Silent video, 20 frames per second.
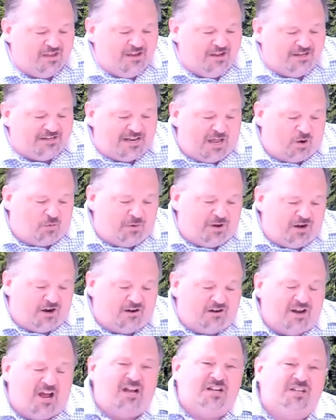Now we are
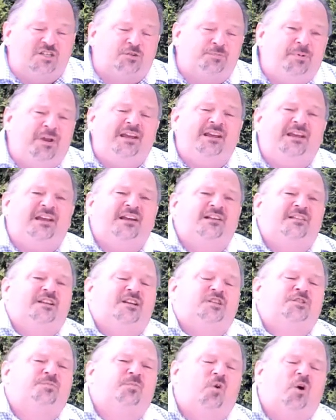not speaking
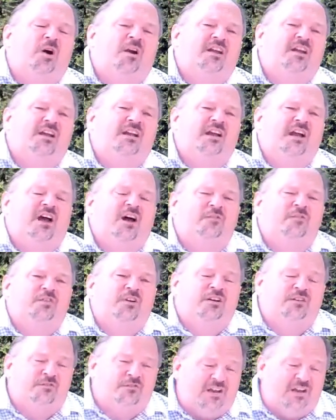this morning of
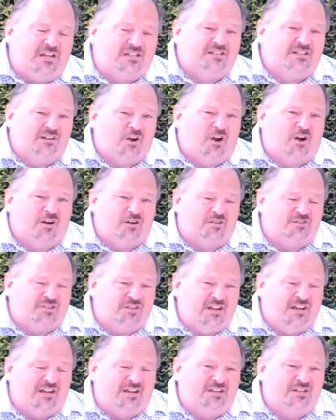confessing our
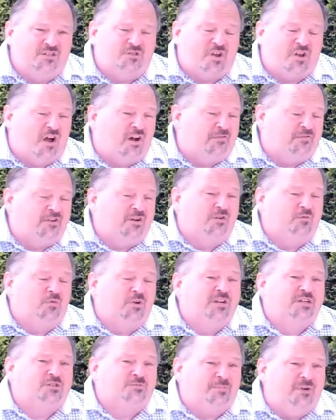sins. Often
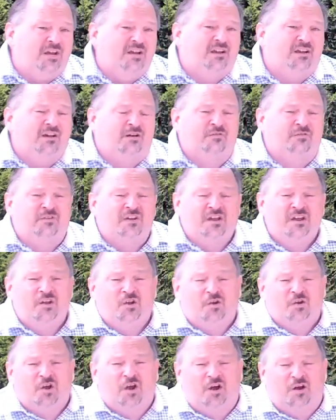we speak of
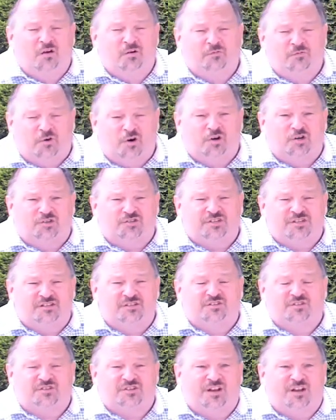uh,
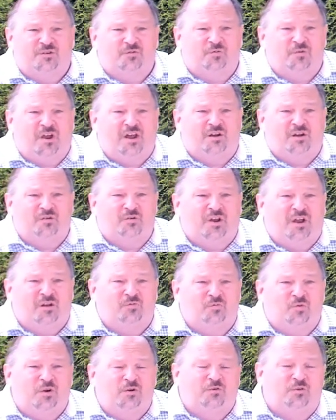verses and, and, and
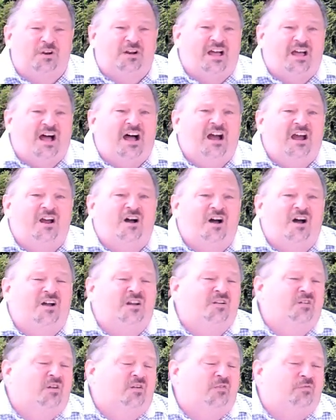we rely
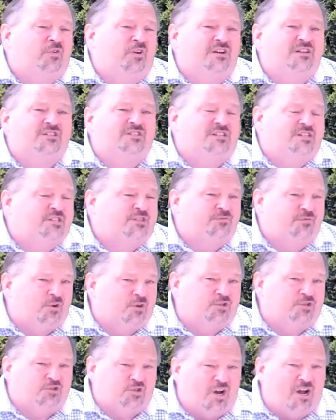on, for instance, 1
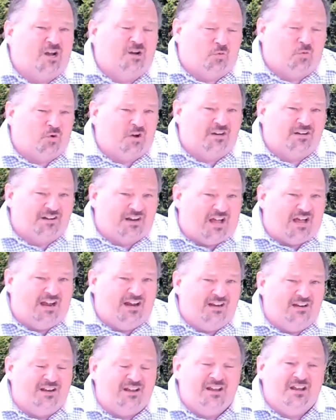John 1,
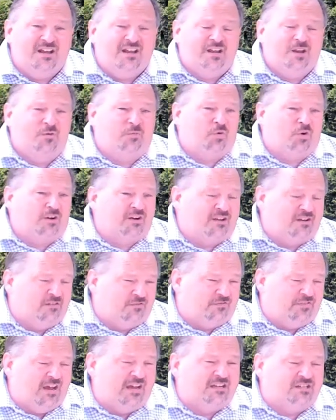9. If we'll
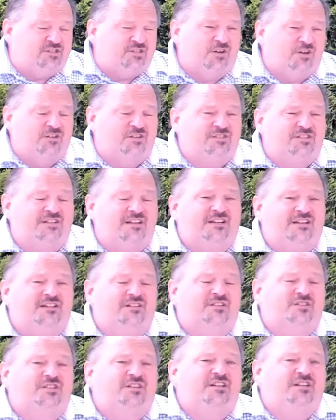confess our
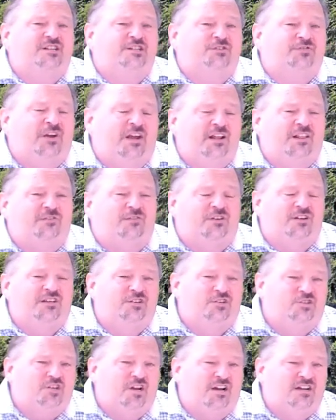sins, he is faithful
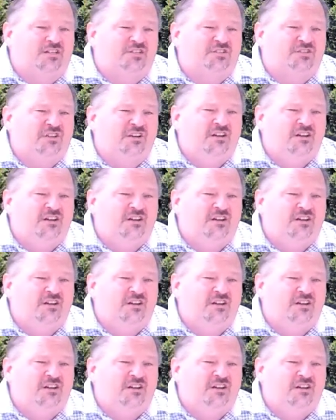and just